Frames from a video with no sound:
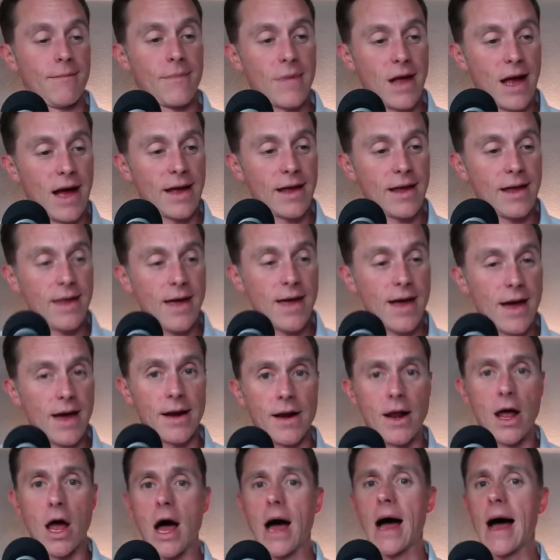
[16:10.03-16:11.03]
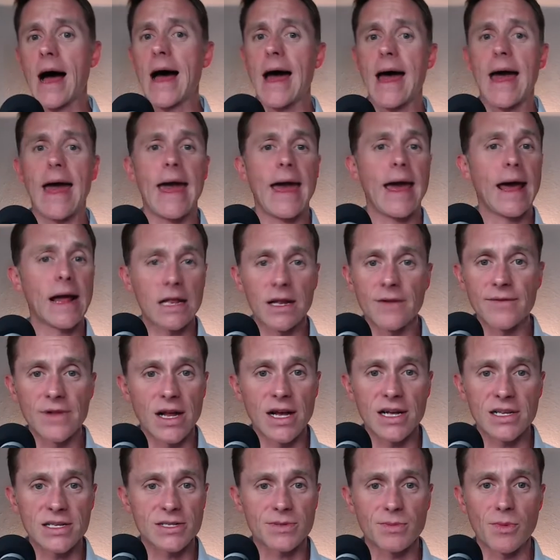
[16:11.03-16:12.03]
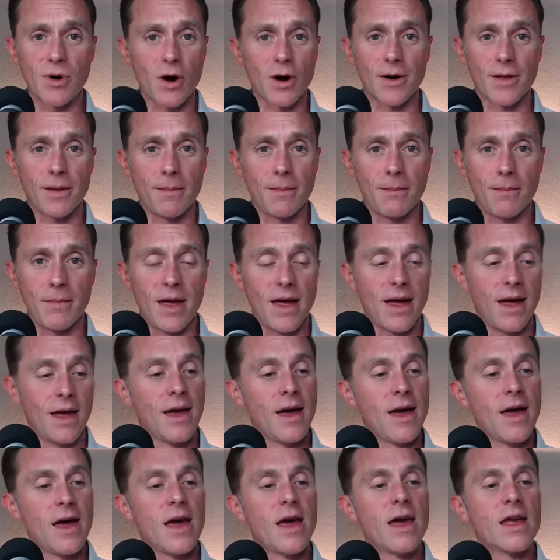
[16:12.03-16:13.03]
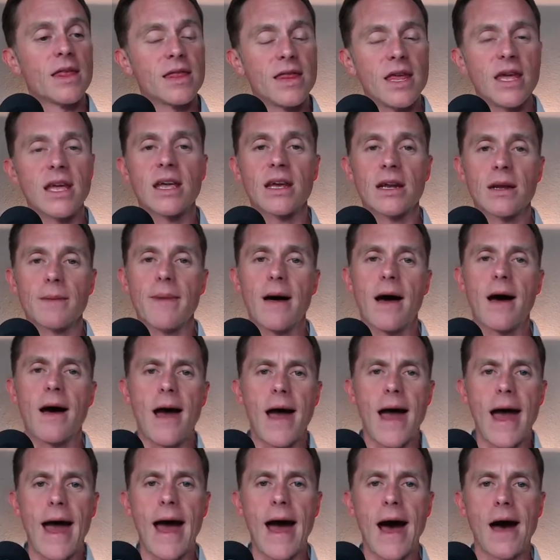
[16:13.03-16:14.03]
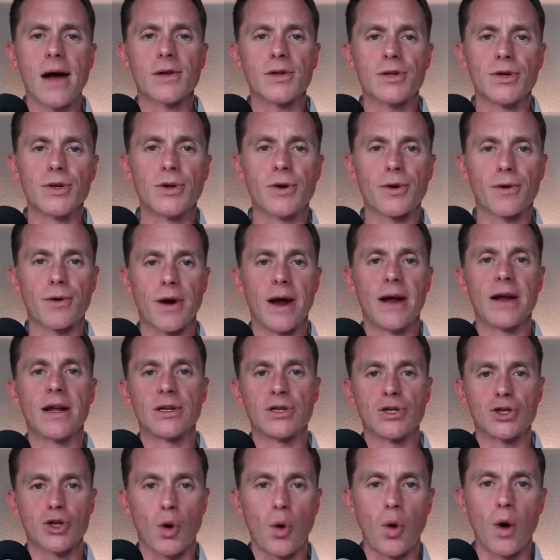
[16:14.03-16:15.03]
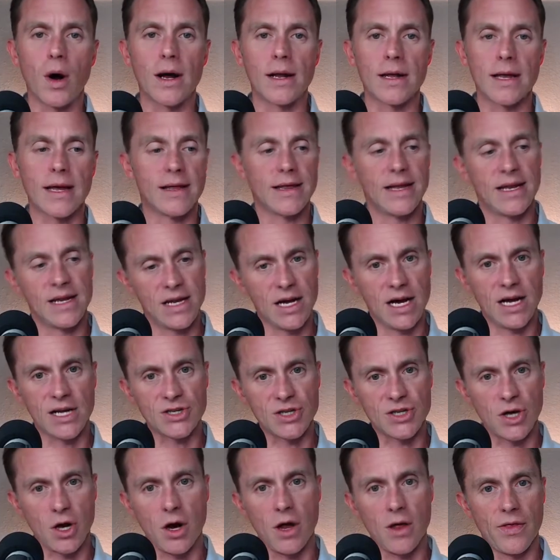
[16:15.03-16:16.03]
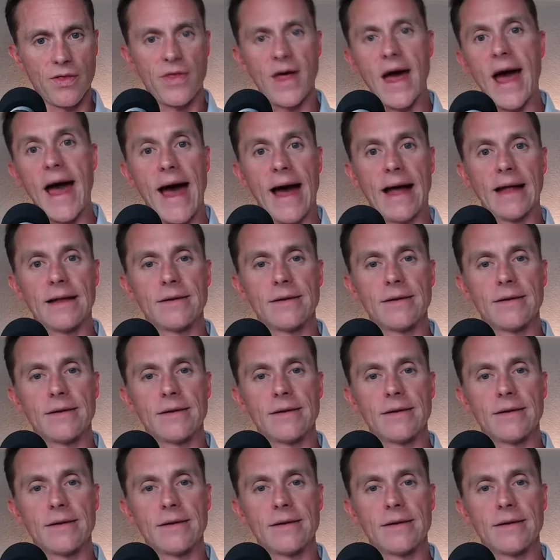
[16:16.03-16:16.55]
again, a hell of a lot smarter than me, thinking about how to create a toilet that does all that.